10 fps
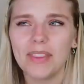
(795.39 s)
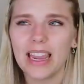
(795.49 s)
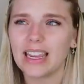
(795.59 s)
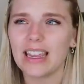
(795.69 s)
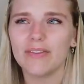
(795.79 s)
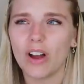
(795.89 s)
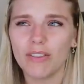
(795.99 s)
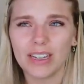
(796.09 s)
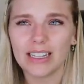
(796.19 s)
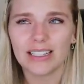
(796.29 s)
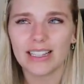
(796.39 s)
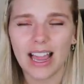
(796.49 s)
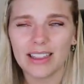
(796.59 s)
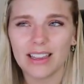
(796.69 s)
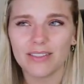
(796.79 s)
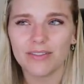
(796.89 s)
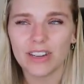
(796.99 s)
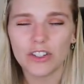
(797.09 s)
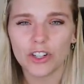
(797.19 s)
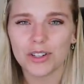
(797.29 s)
like involving a design that
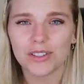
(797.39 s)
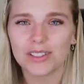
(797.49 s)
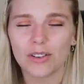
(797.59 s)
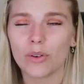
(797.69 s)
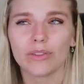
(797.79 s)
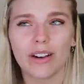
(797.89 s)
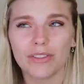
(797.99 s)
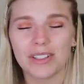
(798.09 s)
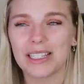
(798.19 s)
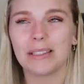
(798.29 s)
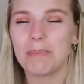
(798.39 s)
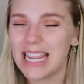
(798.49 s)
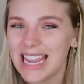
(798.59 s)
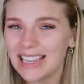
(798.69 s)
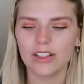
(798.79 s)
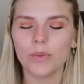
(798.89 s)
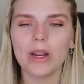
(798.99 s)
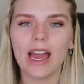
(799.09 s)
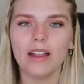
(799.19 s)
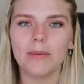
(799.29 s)
features or references me? So
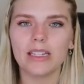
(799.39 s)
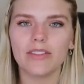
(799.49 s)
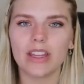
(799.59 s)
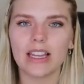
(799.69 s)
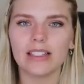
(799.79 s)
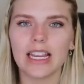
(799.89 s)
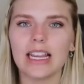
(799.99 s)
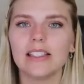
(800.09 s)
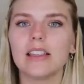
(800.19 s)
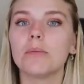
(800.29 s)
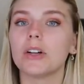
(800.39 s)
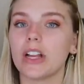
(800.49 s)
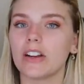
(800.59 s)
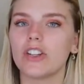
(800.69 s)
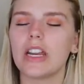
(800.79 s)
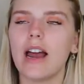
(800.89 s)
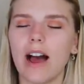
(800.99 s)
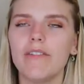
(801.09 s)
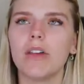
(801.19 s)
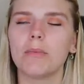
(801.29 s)
one element of this is the production
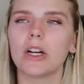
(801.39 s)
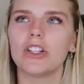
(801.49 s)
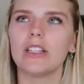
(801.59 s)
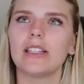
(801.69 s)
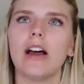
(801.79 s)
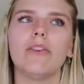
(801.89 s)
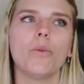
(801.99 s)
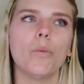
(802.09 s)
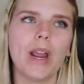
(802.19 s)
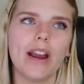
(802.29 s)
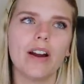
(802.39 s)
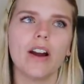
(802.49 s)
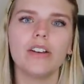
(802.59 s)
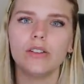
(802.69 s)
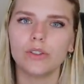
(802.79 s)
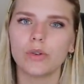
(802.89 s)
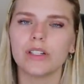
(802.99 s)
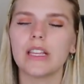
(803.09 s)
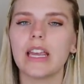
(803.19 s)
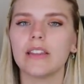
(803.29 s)
of the merch itself. Where are you
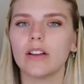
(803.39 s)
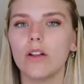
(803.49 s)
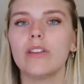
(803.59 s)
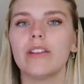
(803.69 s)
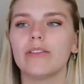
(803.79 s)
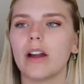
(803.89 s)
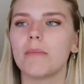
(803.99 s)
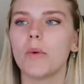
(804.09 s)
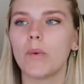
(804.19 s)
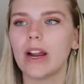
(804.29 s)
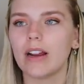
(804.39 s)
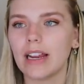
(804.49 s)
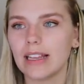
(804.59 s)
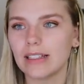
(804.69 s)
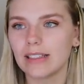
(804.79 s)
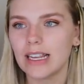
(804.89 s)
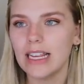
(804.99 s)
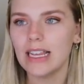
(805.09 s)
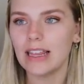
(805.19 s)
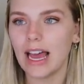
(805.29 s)
sourcing the clothing from? Where is
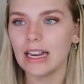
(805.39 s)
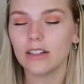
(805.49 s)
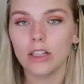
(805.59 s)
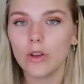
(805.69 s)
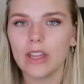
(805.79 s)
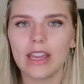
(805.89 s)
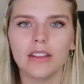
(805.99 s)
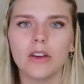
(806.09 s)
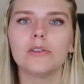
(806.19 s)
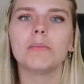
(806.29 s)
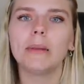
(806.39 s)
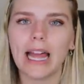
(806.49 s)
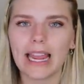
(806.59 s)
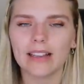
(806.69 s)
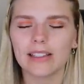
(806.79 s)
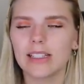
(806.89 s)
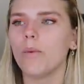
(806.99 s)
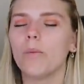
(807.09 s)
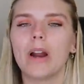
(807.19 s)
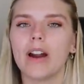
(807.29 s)
that clothing, those blanks,
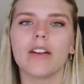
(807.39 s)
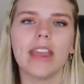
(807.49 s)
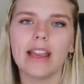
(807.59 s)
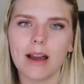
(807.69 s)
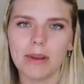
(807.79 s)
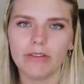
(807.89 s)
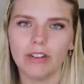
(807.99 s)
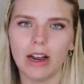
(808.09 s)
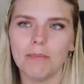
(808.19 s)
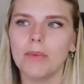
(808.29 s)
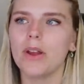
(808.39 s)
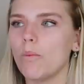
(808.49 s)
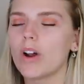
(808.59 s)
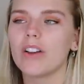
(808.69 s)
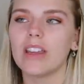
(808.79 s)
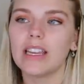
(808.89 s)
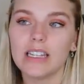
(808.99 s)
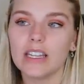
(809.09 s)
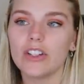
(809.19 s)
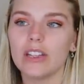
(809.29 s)
where are they coming from? What are the
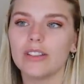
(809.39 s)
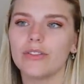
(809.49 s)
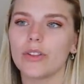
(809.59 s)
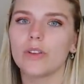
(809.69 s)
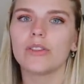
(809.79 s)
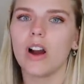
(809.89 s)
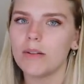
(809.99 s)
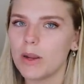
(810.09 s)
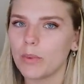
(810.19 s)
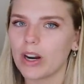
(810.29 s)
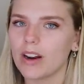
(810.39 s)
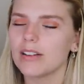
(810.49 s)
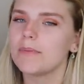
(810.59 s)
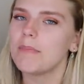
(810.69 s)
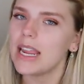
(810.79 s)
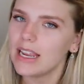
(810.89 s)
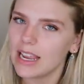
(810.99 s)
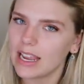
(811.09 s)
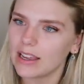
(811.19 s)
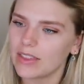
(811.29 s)
conditions for those garment workers
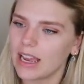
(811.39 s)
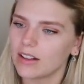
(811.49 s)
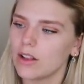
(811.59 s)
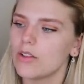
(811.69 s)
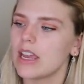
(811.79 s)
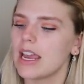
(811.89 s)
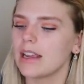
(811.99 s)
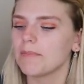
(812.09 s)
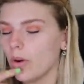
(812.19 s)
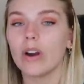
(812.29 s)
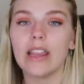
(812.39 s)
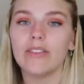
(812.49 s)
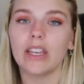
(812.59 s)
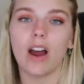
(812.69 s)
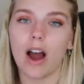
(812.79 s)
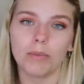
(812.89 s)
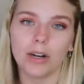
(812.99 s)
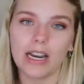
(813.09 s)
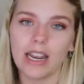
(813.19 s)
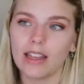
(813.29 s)
making that clothing? Or even
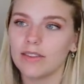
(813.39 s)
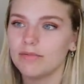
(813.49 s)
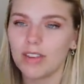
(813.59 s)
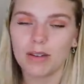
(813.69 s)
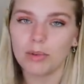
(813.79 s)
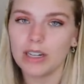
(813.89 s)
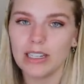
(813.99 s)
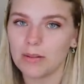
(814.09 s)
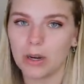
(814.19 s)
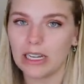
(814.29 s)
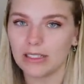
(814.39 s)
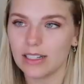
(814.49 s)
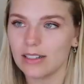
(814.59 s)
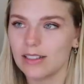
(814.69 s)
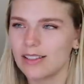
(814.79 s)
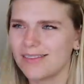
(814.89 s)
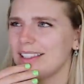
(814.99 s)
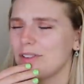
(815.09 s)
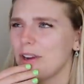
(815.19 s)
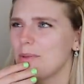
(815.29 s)
operating the printing presses,
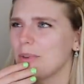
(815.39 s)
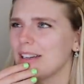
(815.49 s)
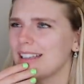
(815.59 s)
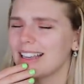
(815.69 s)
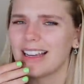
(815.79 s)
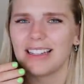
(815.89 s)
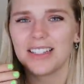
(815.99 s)
the screen printing.